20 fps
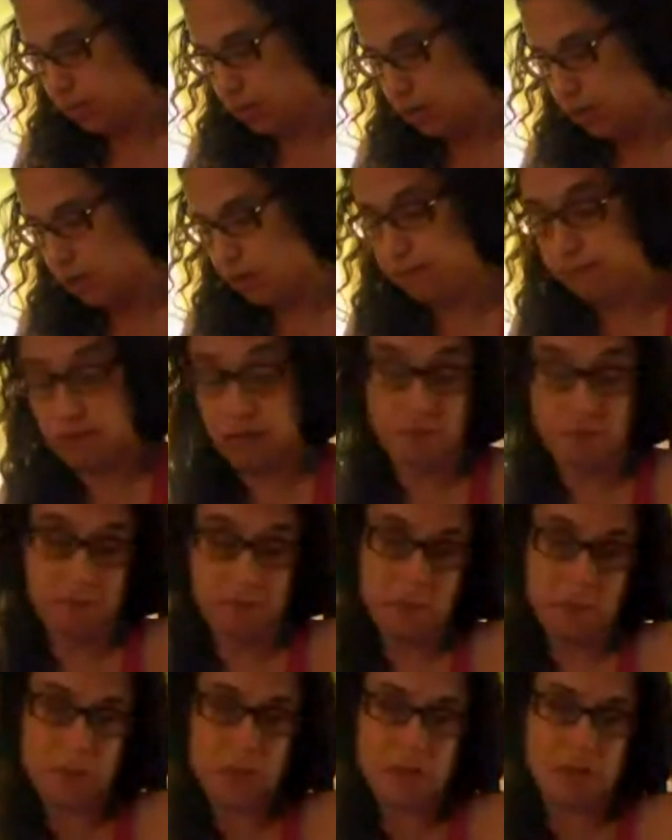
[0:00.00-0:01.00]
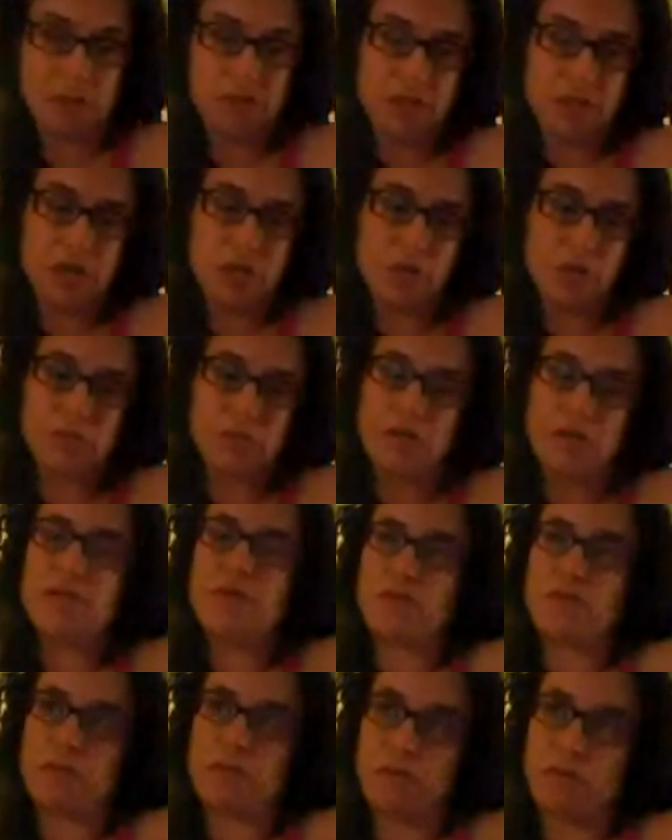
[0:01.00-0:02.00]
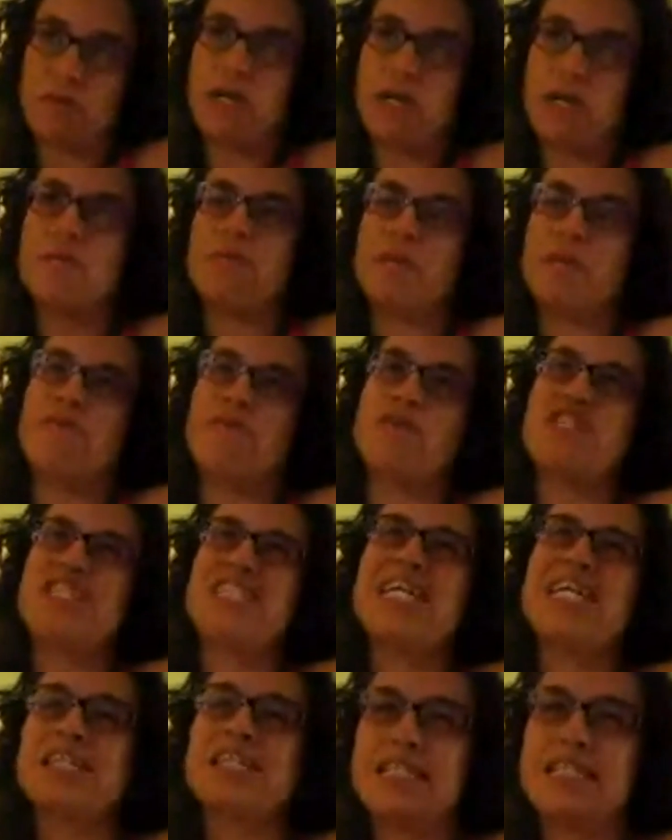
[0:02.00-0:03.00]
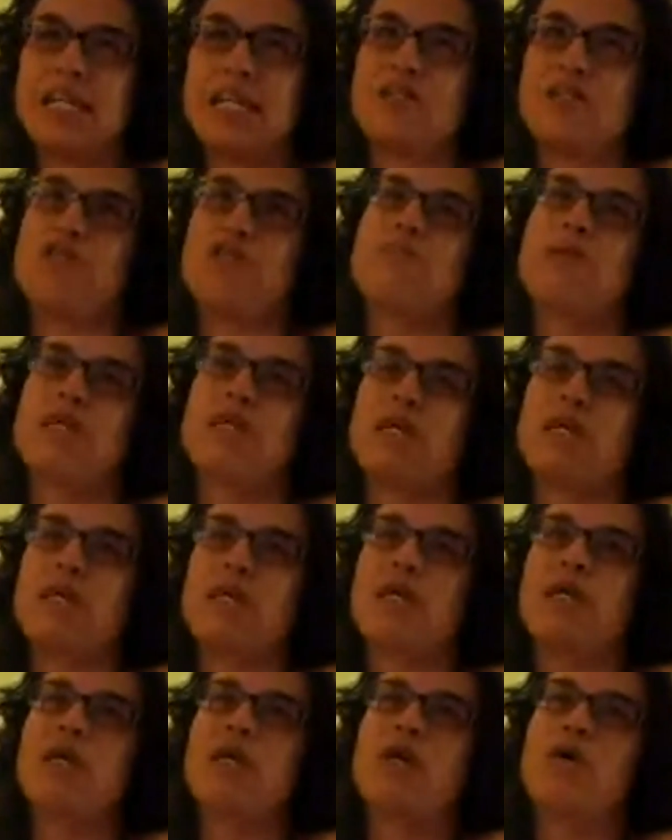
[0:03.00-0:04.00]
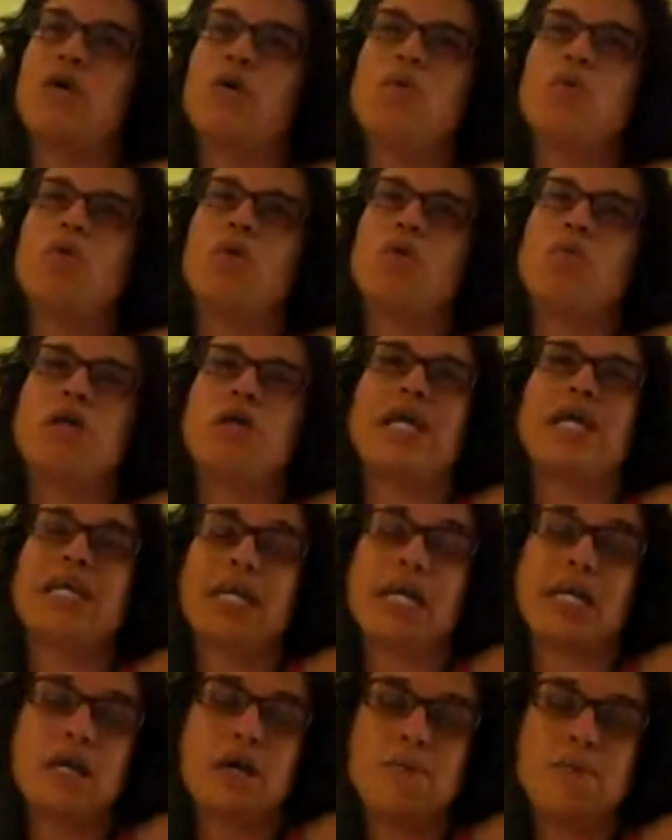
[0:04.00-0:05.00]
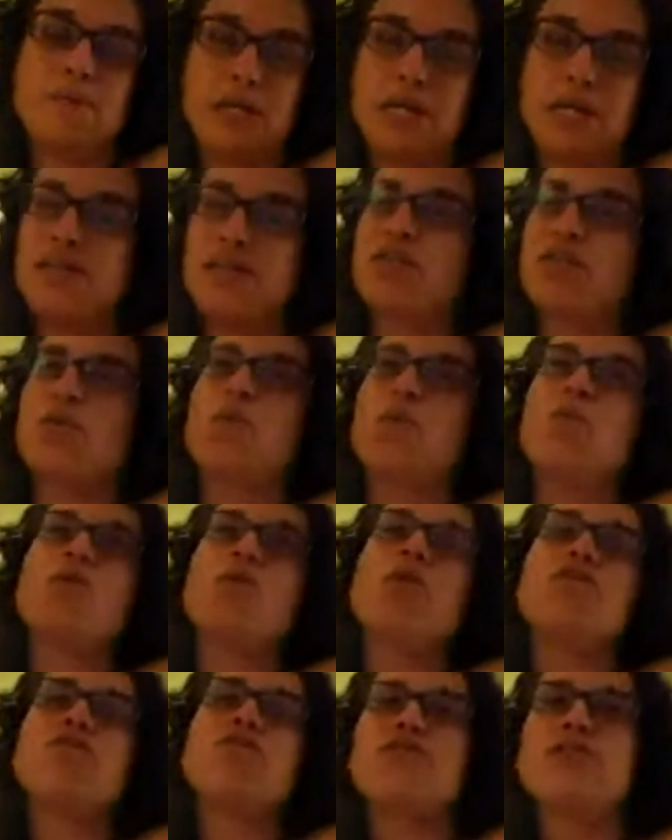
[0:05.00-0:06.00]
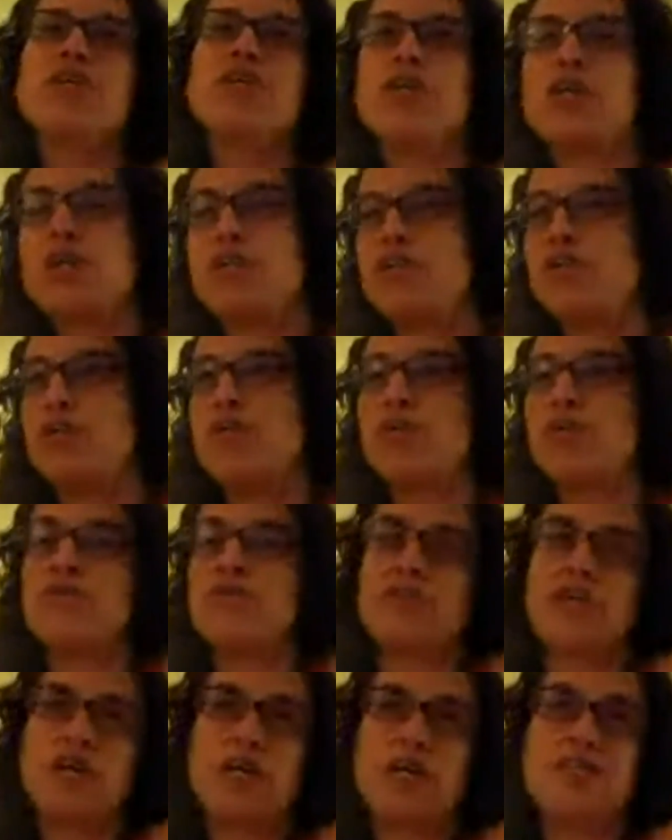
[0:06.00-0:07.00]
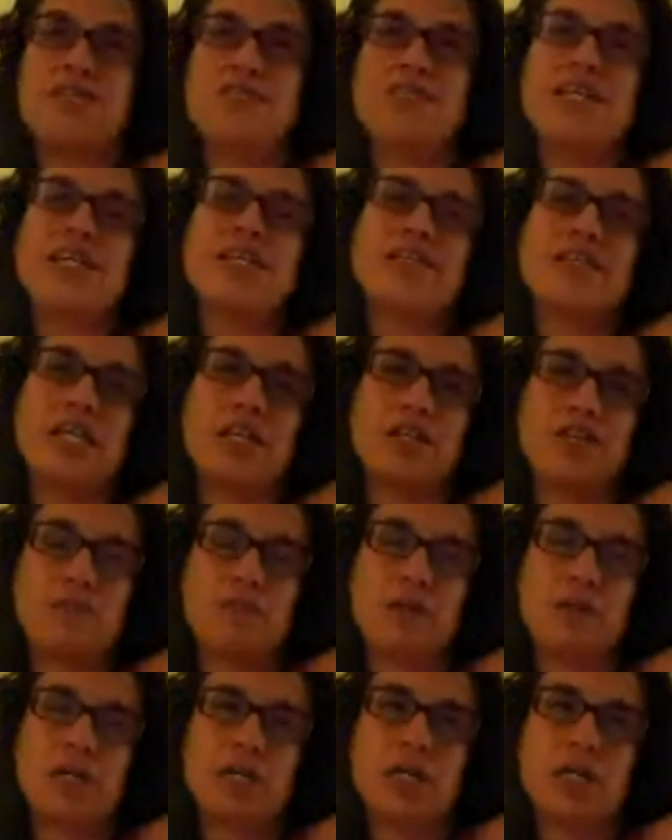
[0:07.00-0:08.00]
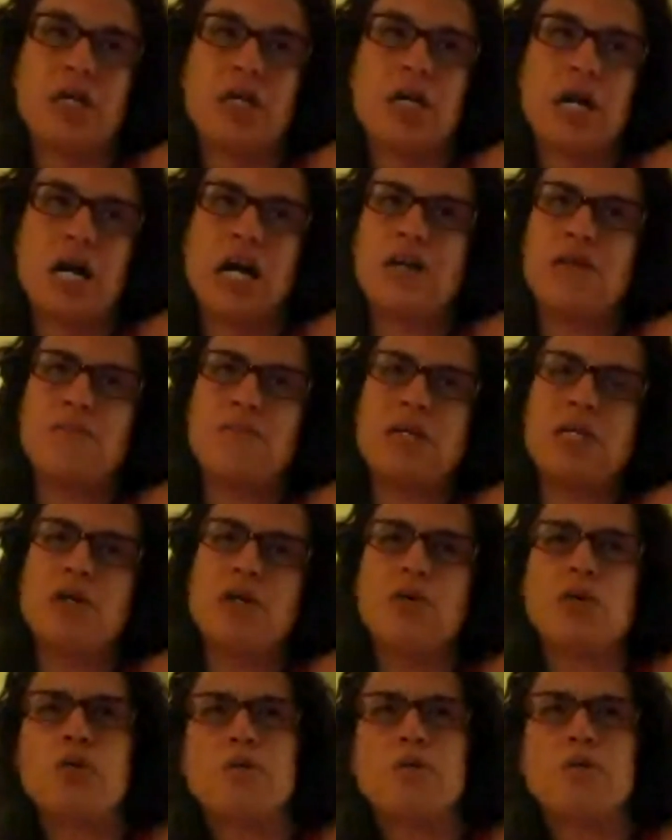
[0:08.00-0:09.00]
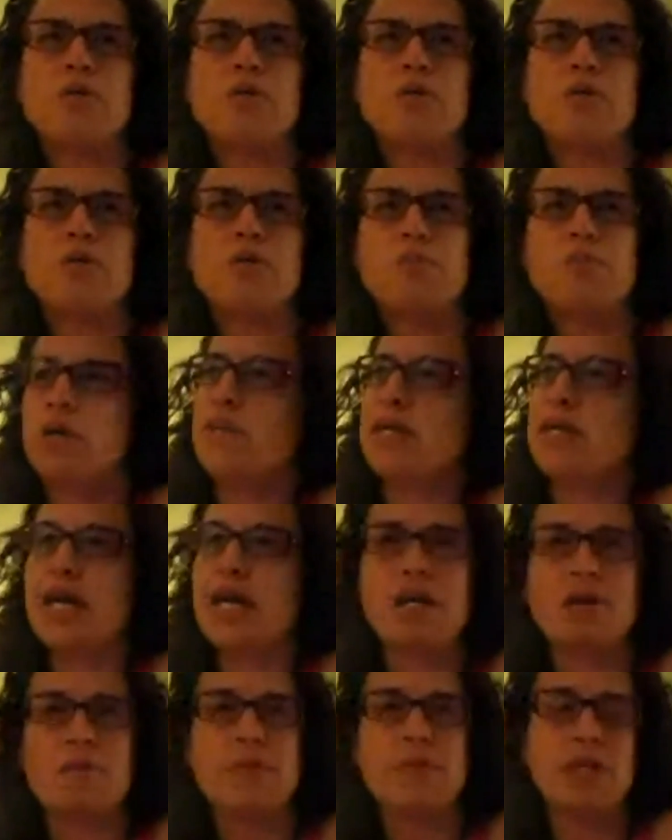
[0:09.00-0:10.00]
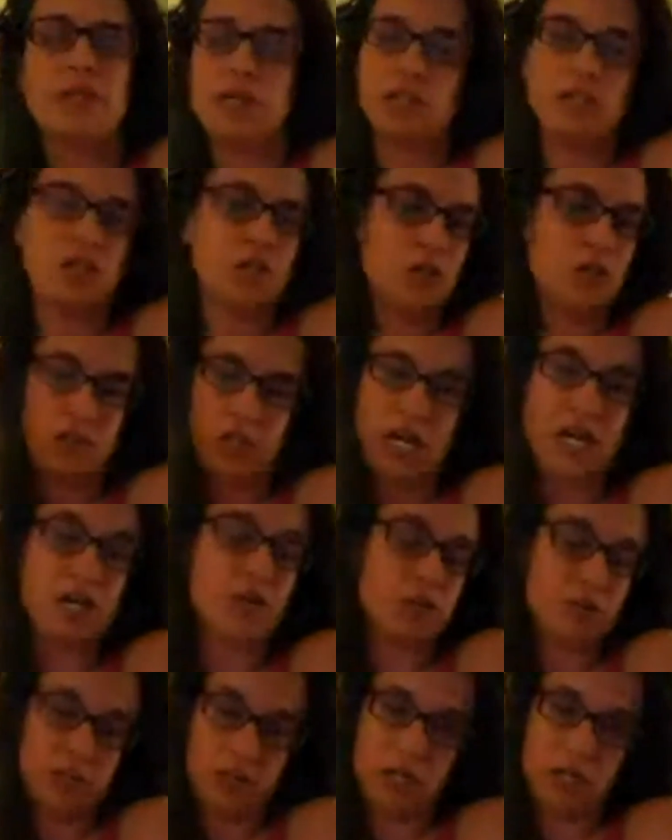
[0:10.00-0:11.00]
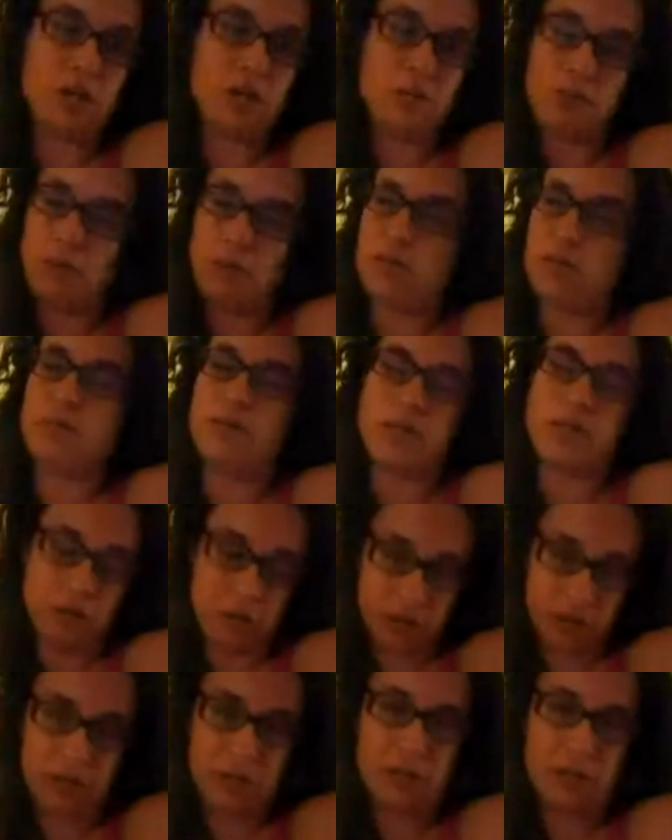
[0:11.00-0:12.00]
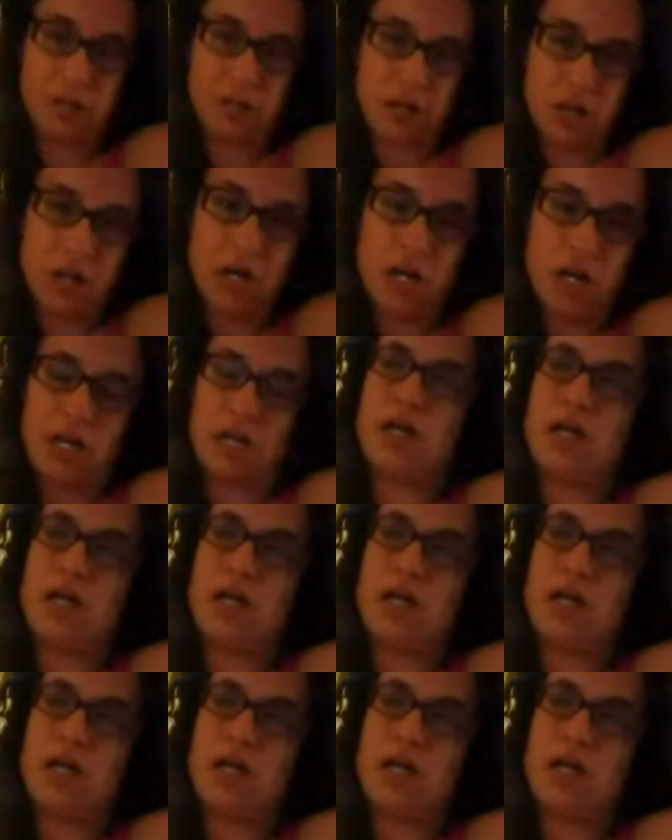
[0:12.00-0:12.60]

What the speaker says: If people understand where I'm coming from, great. But if you dictate to me who or what I cannot be, that's like the worst thing you can do is dictate to me how to be, who to be, where to be, how to be, and I don't put up with that shit.